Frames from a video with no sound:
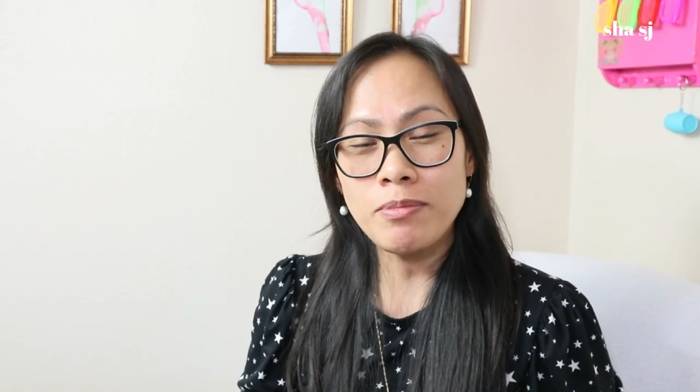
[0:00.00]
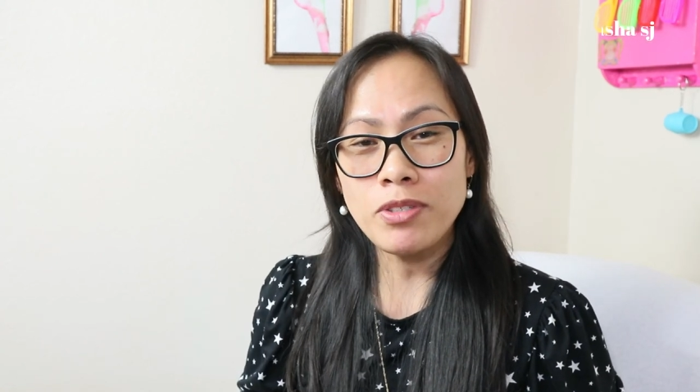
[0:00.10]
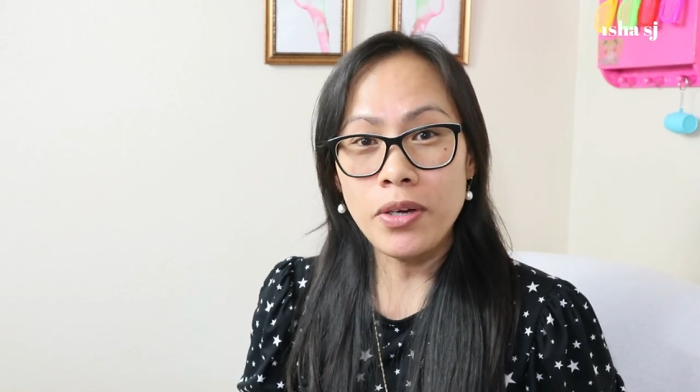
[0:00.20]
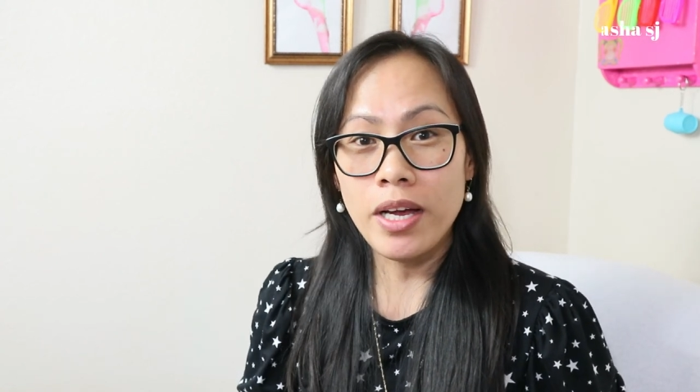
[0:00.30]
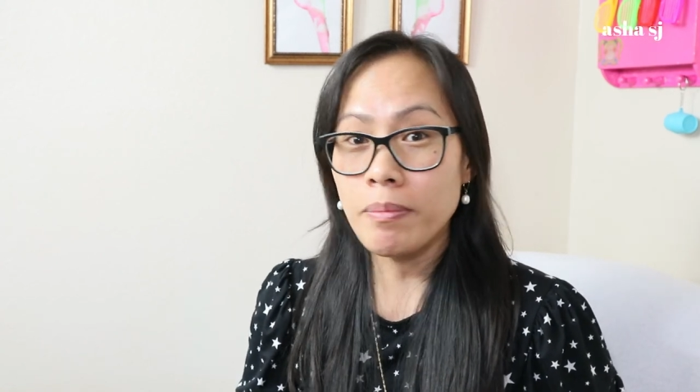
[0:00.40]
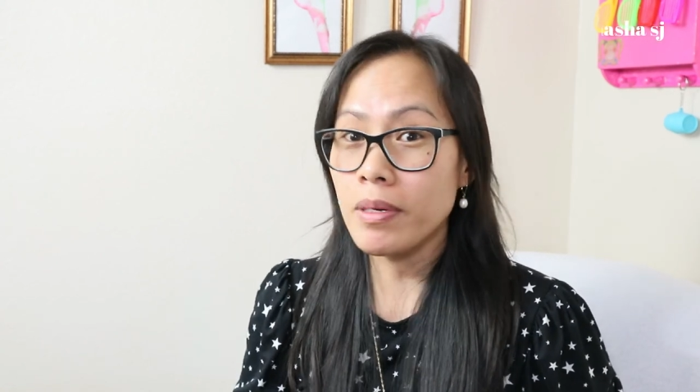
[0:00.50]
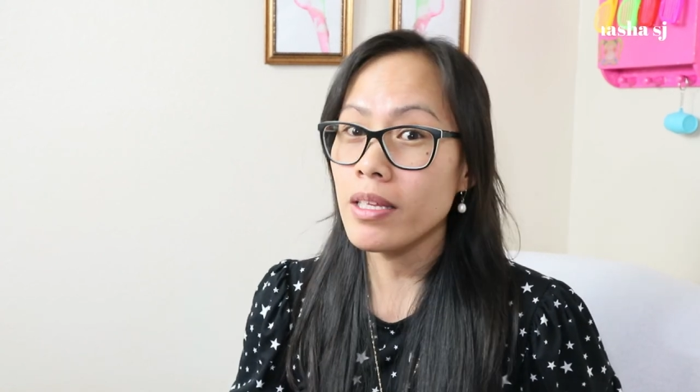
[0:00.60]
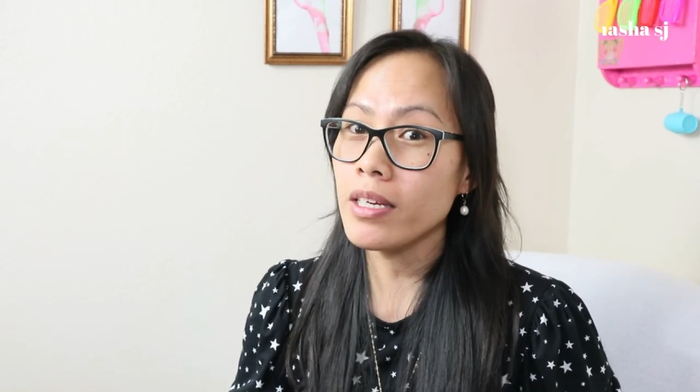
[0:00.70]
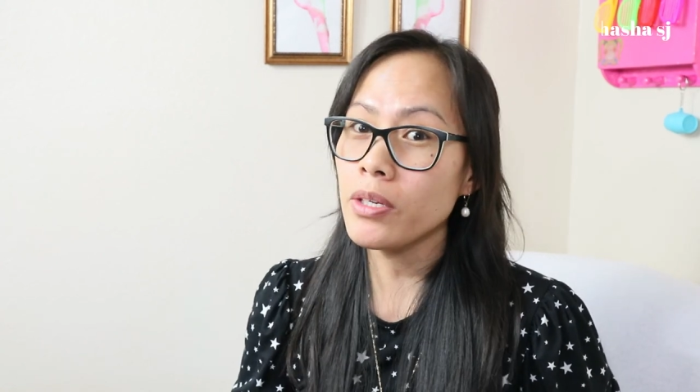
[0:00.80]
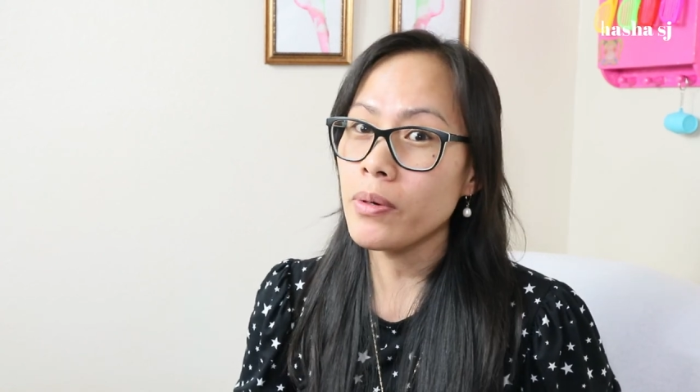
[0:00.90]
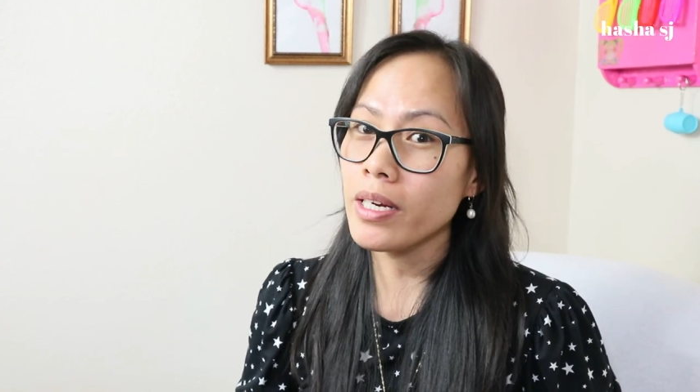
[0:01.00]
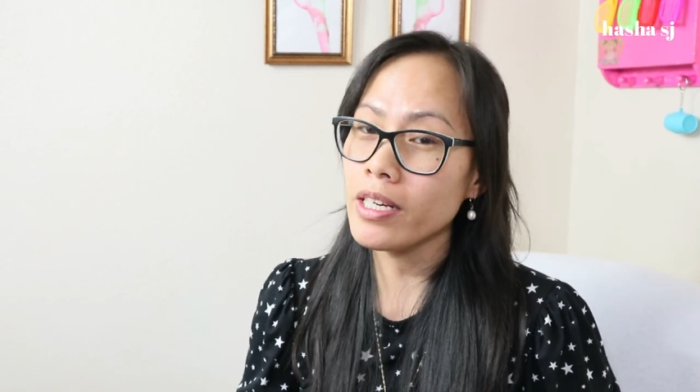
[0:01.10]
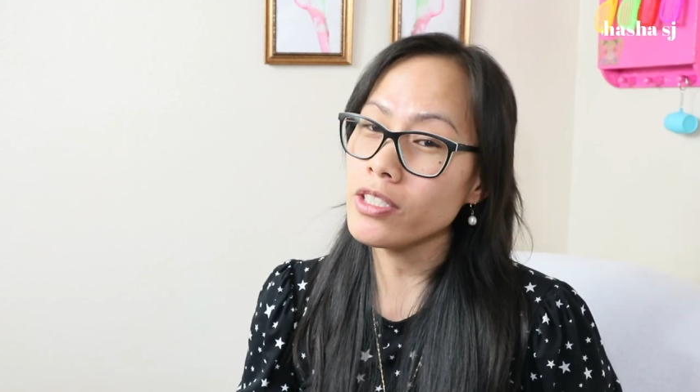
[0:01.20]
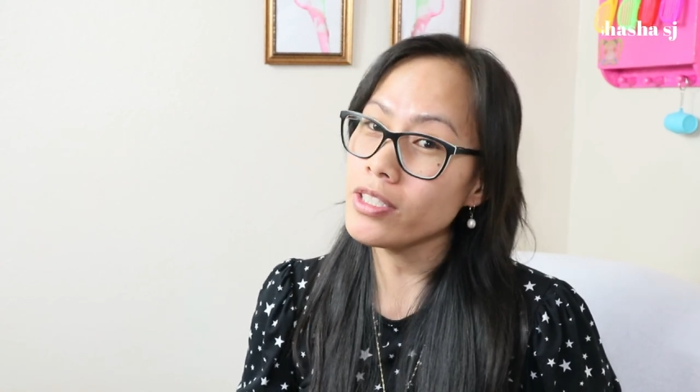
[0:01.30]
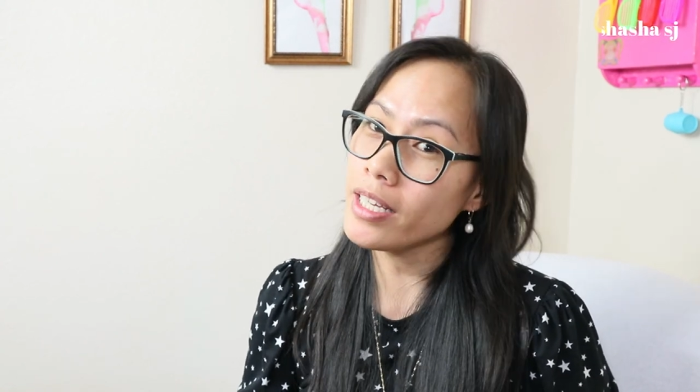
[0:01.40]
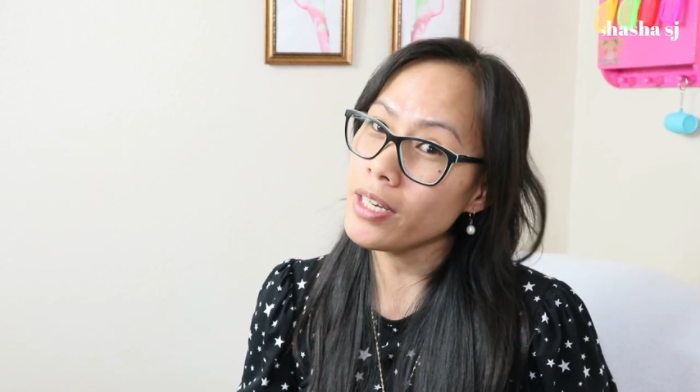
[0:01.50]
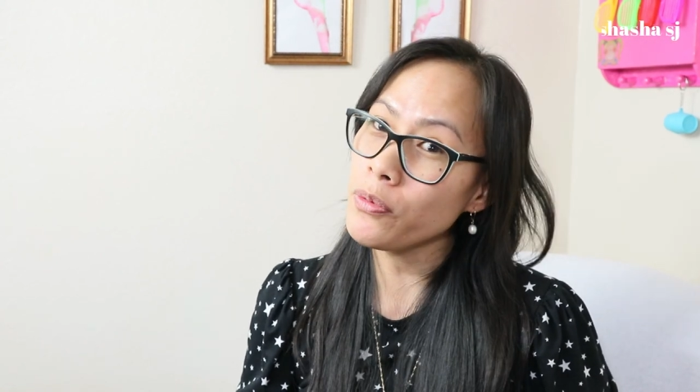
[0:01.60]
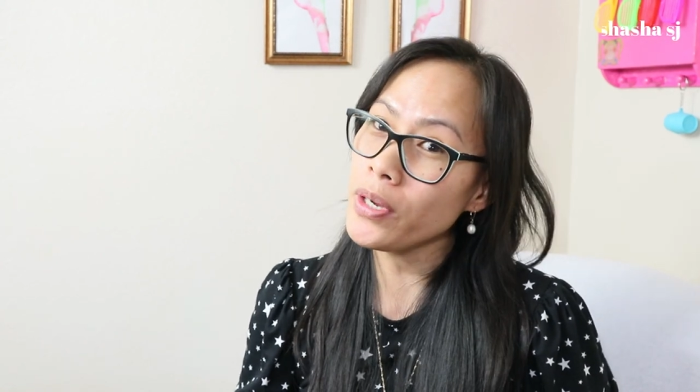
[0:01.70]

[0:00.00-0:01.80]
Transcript: I'm so happy that you are here today.